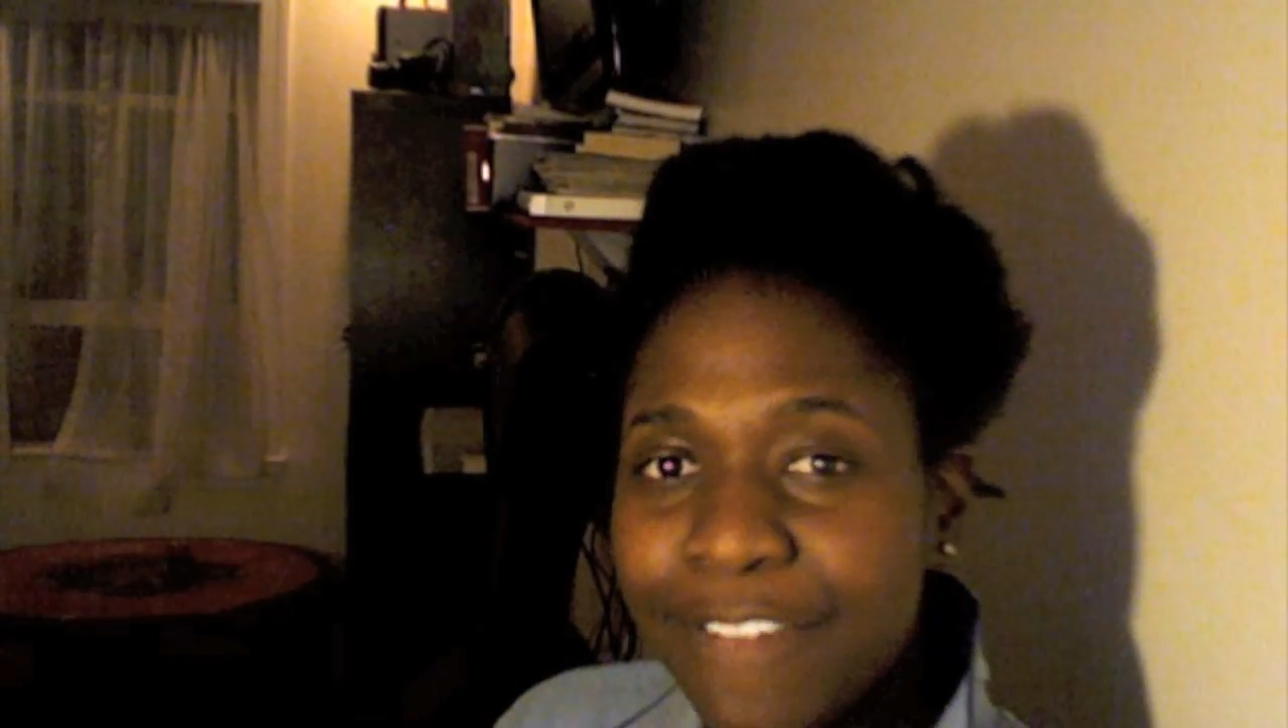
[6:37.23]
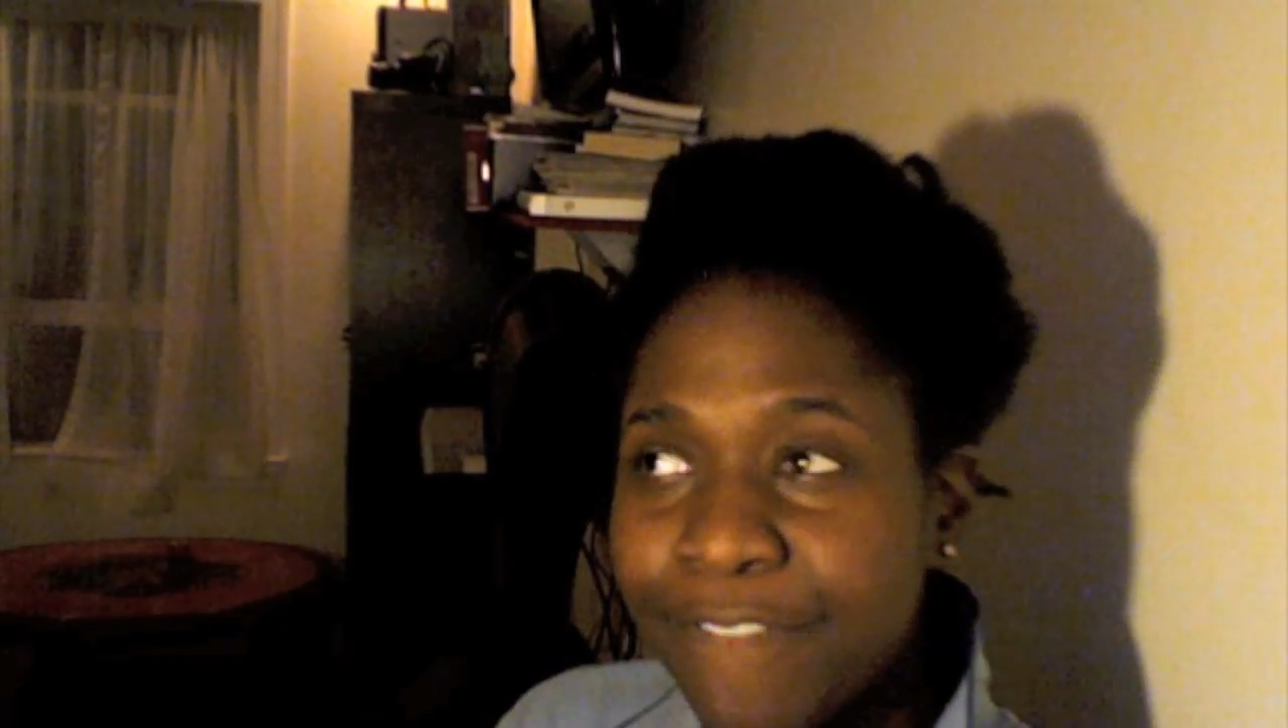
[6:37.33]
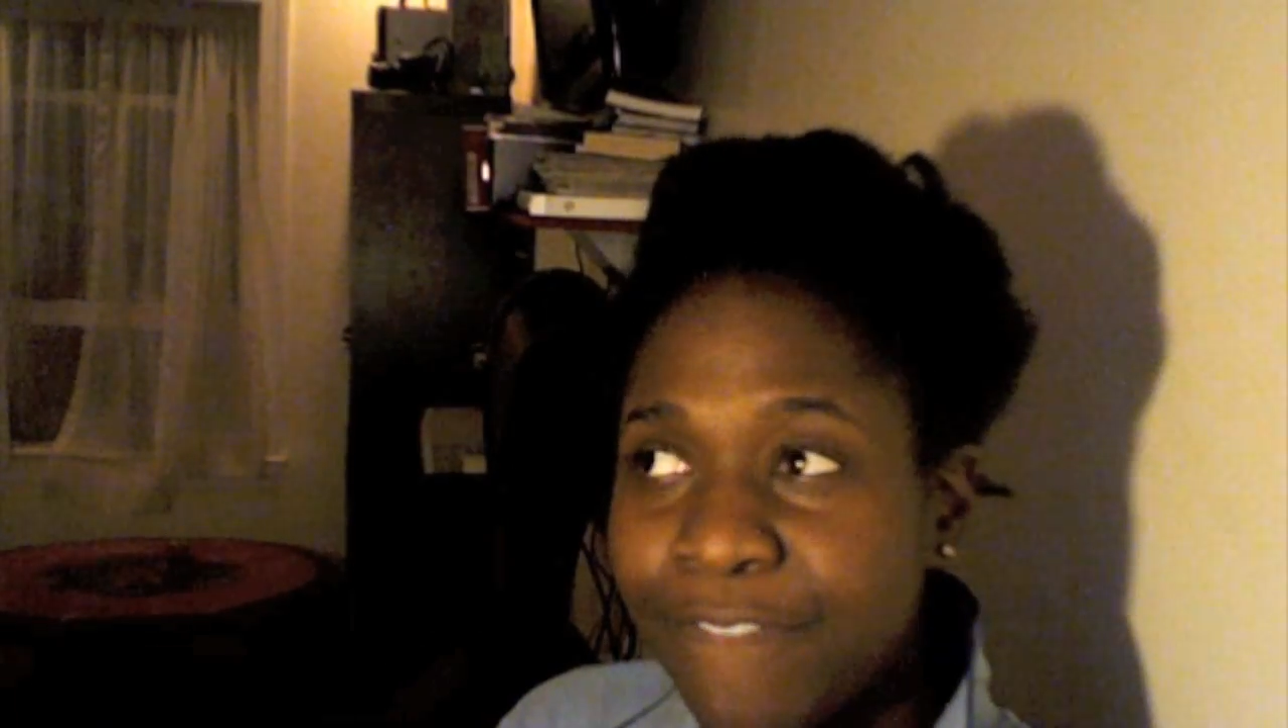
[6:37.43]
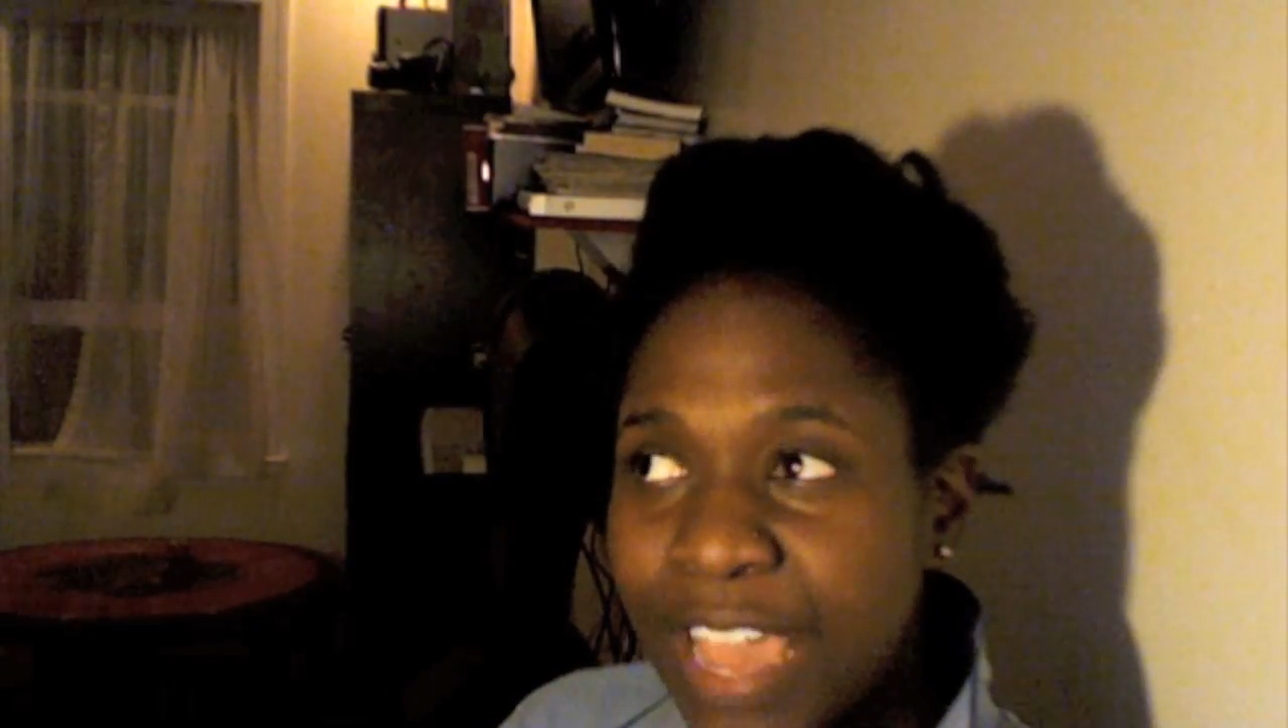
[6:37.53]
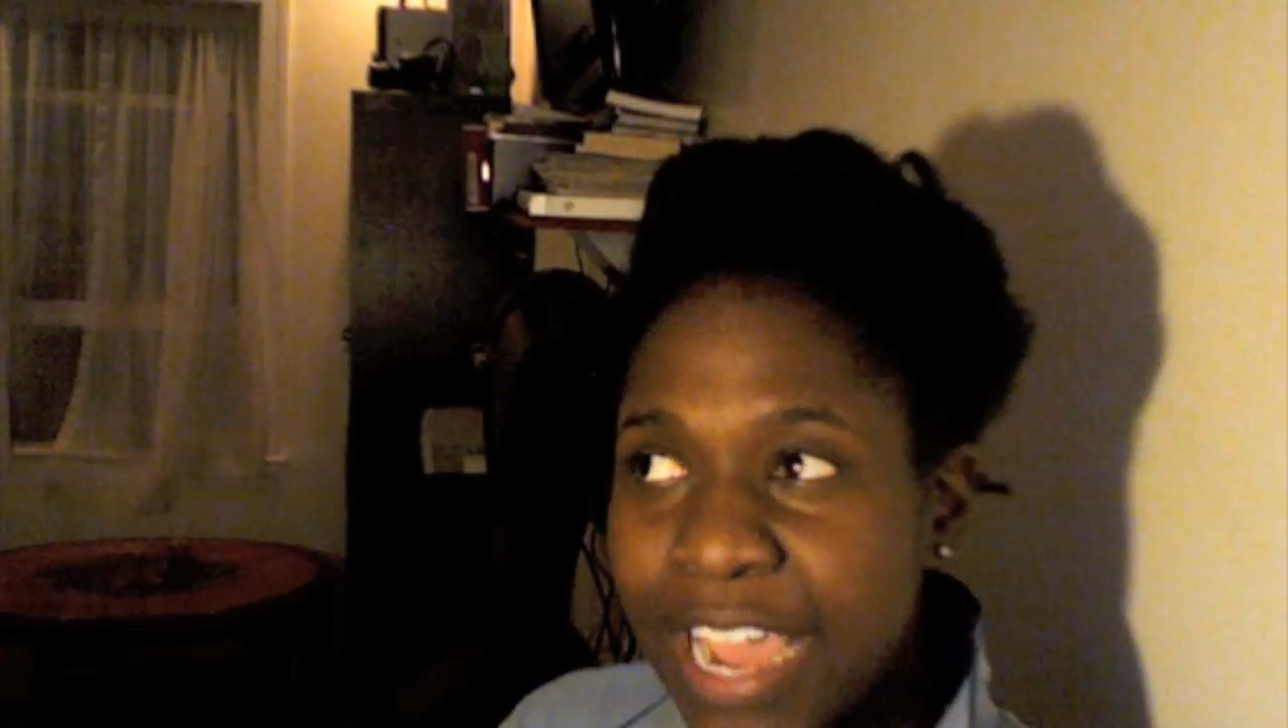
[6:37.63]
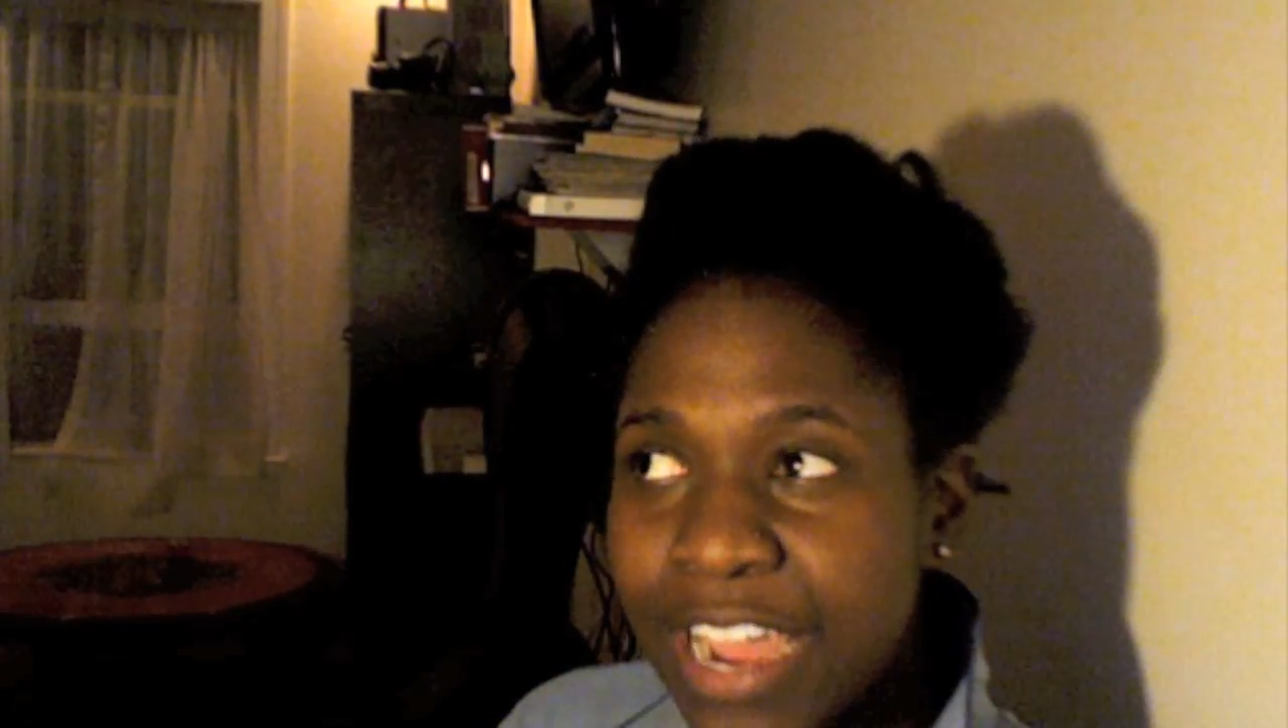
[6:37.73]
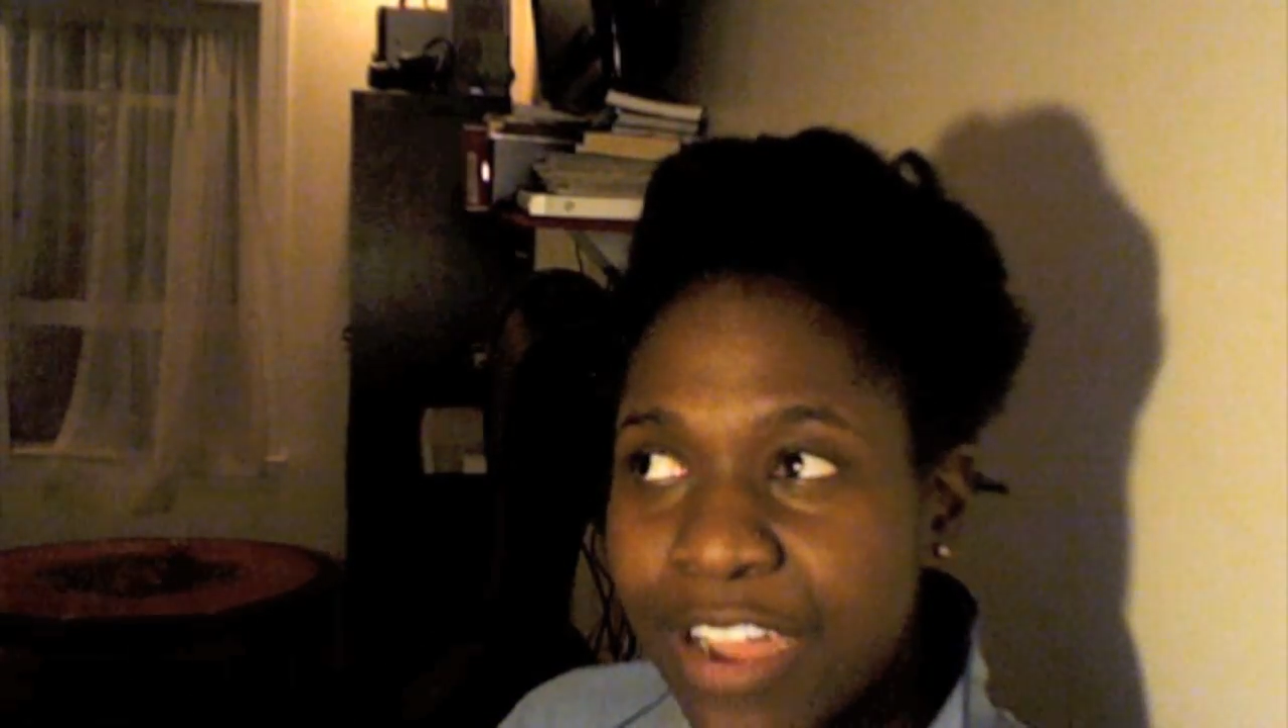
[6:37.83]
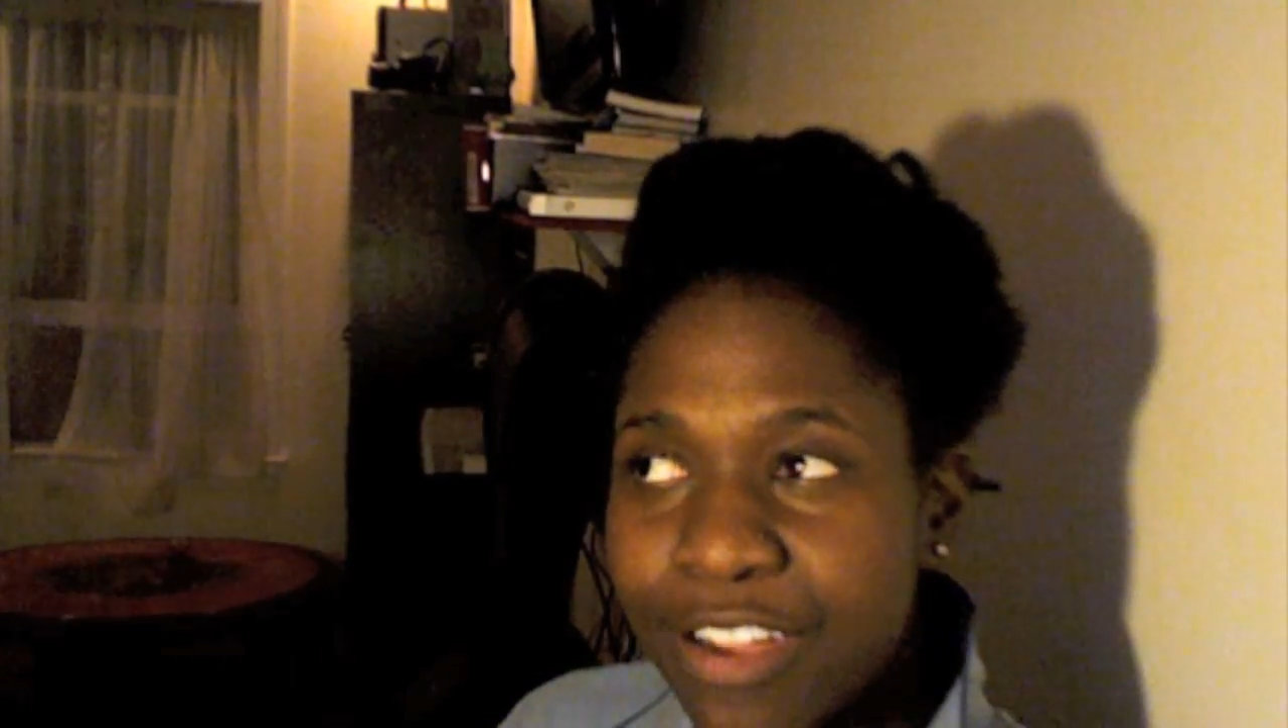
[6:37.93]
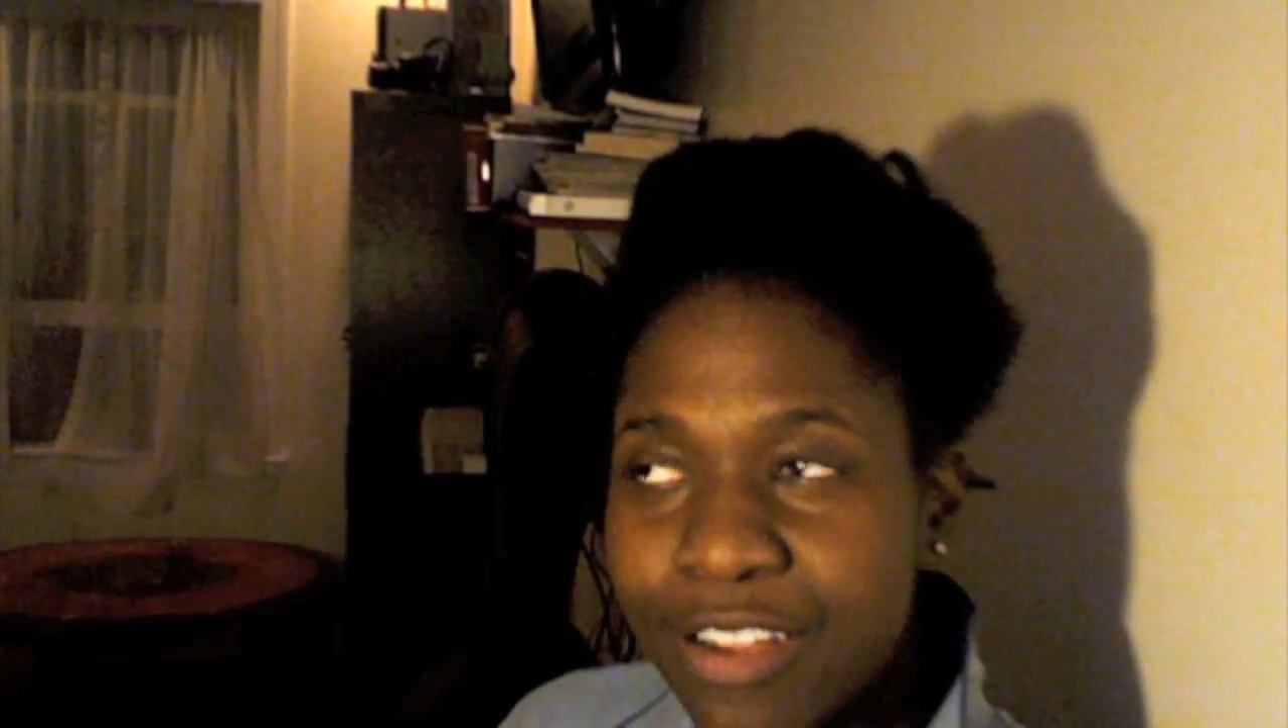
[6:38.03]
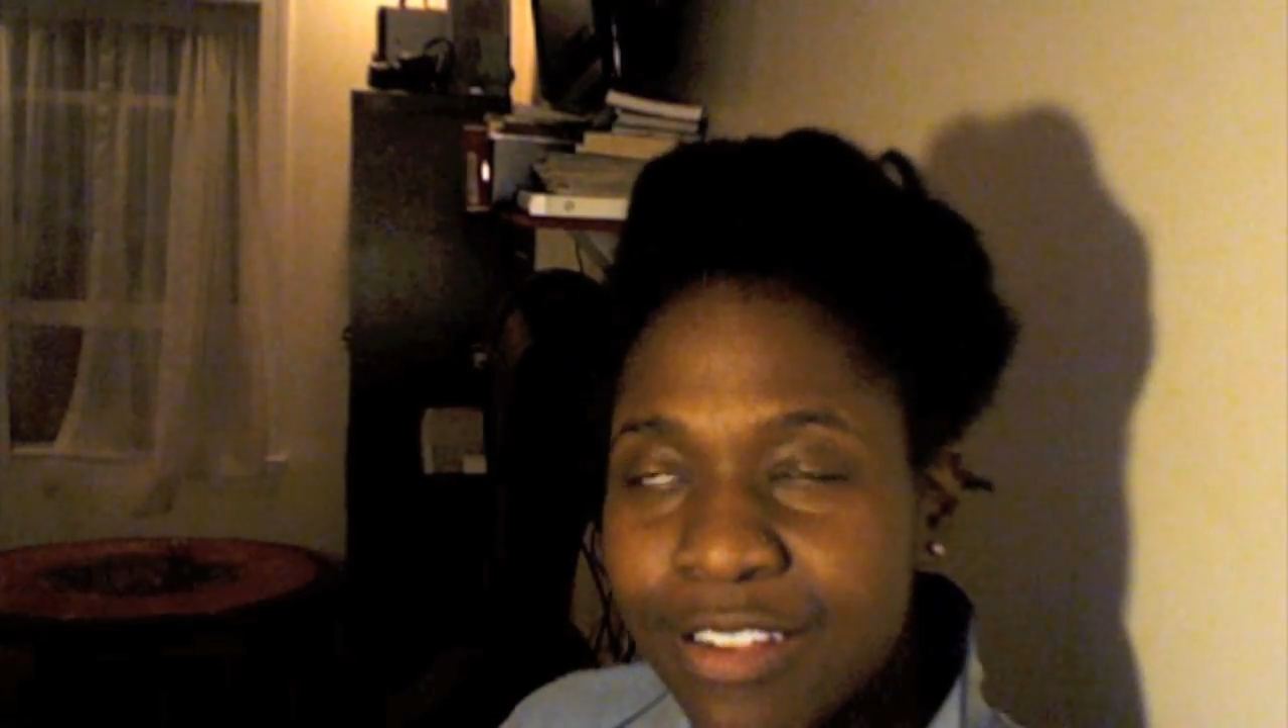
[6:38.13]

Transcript: fair